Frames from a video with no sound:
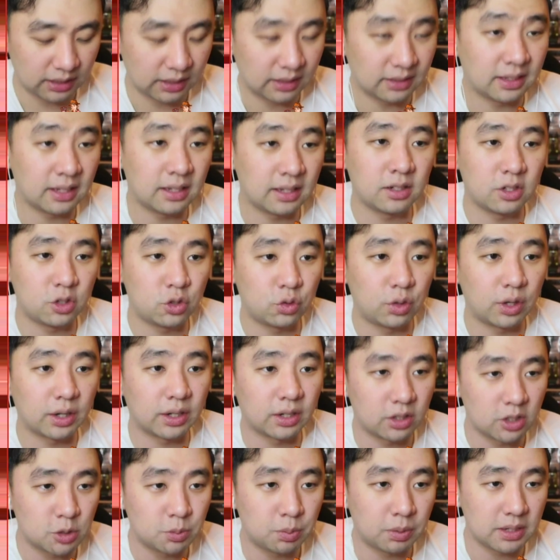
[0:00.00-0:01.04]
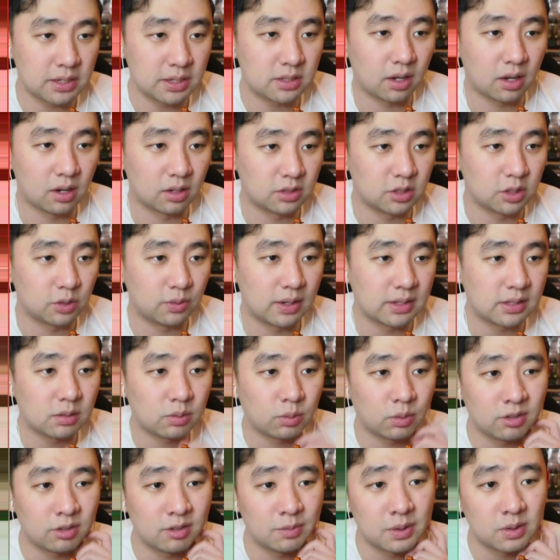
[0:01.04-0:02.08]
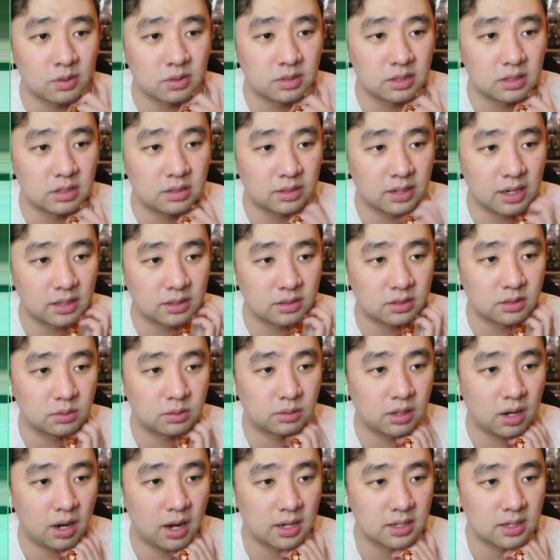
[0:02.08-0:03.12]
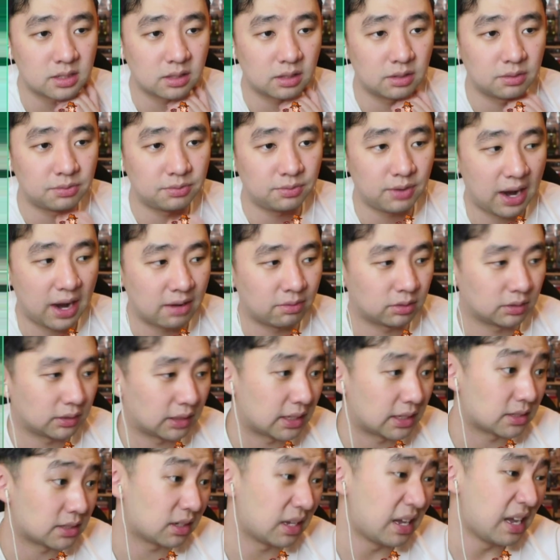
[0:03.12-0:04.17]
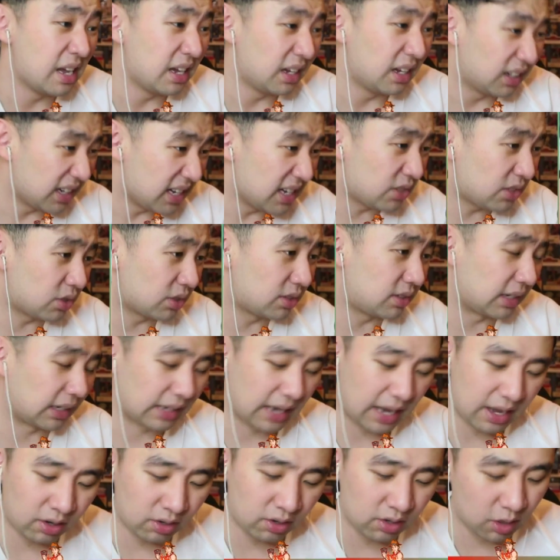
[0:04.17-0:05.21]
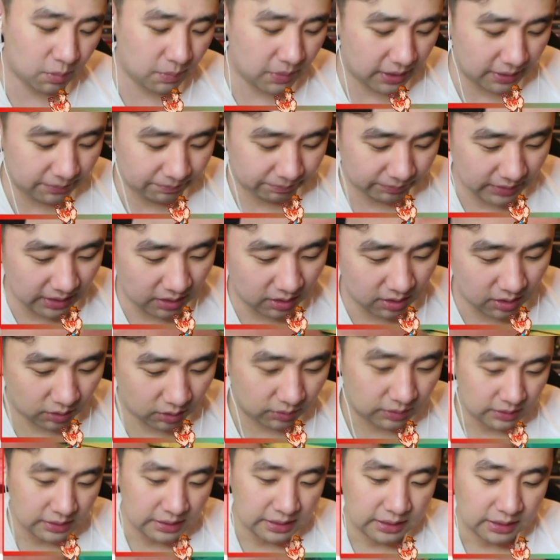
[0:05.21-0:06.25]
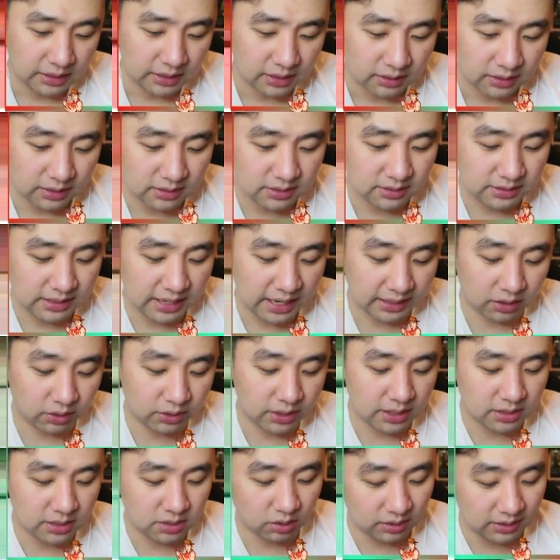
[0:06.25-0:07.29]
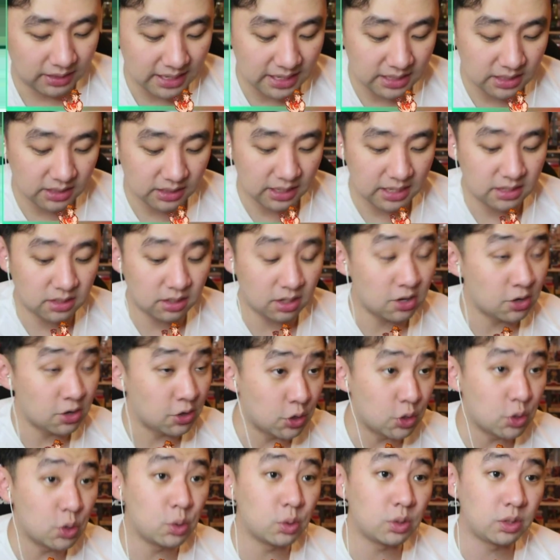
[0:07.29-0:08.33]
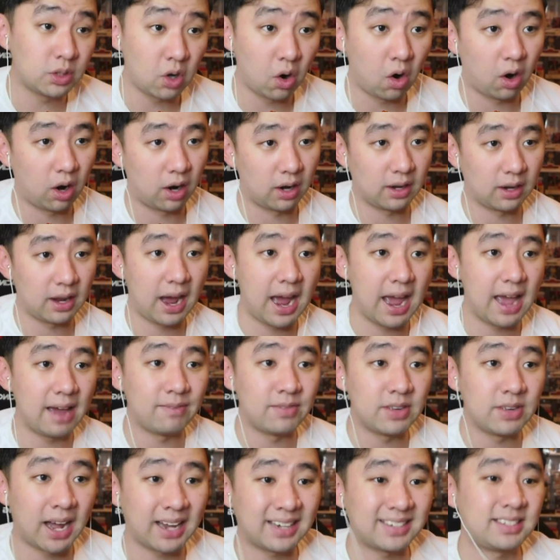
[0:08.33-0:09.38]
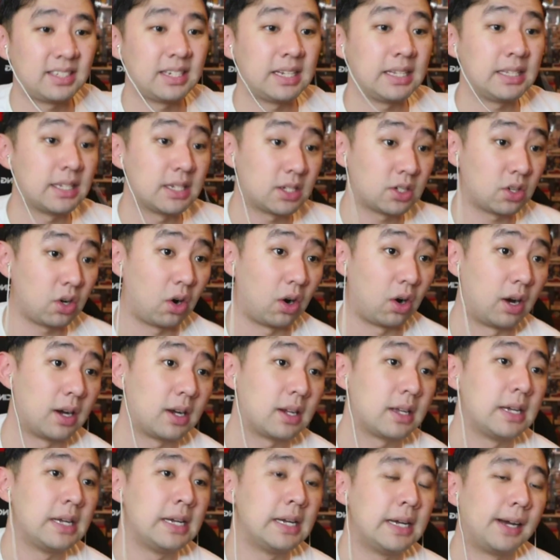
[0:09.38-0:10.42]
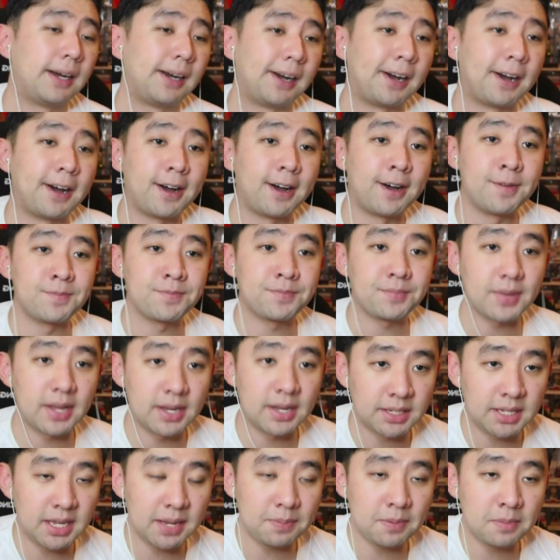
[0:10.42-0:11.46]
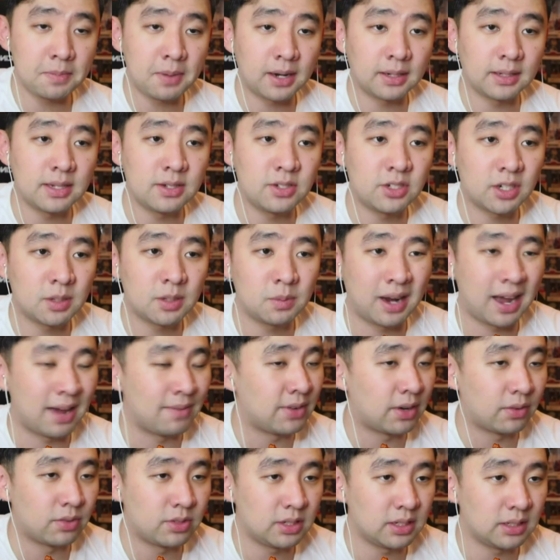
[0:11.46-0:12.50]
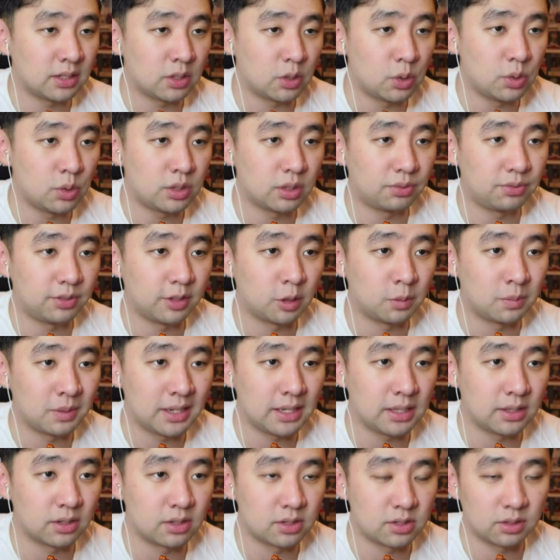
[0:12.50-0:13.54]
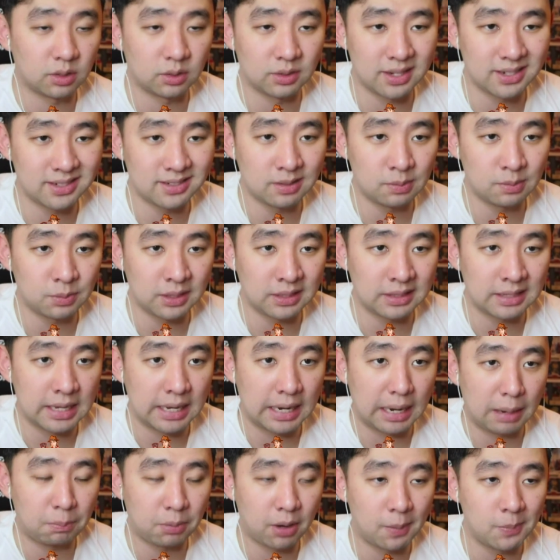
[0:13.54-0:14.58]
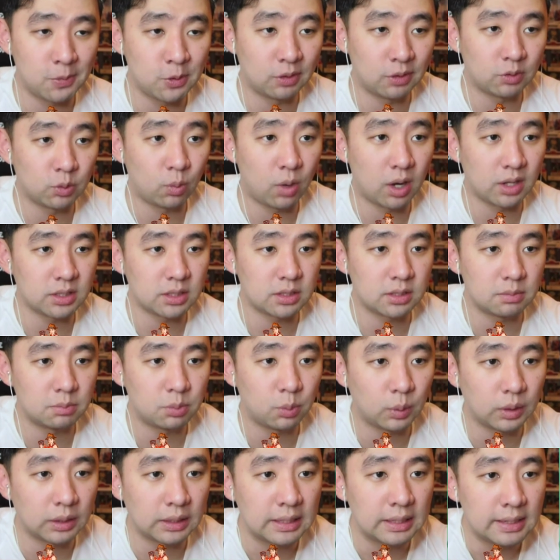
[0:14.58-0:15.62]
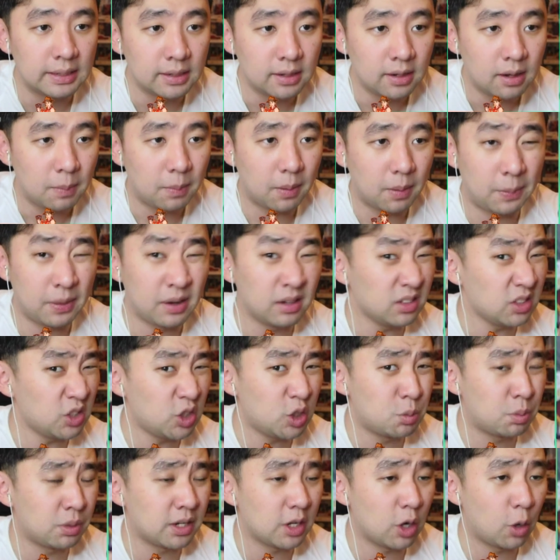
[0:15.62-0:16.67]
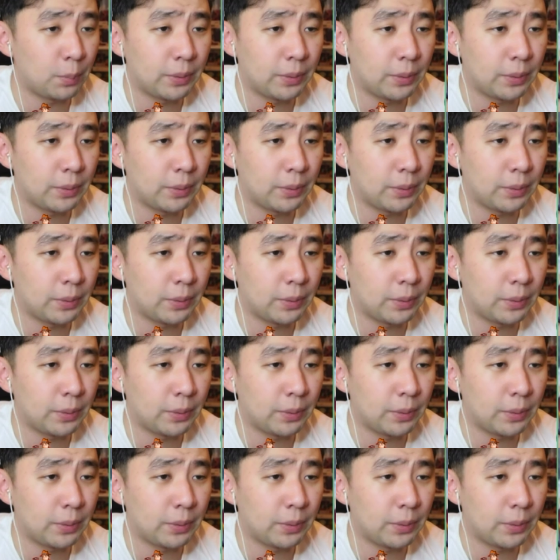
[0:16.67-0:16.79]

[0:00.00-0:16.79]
And then the trigger is pretty solid too. Rest of one of your opponents leaves the characters with a cost of 5 or less. Interesting. I don't know, man. I don't know. This deck, okay, so this is the nude card. I have not seen this card. And keep in mind, ladies and gentlemen, I've never seen the Uta film either, so that's something that I probably do have to watch at some point. But apparently she's pretty OP.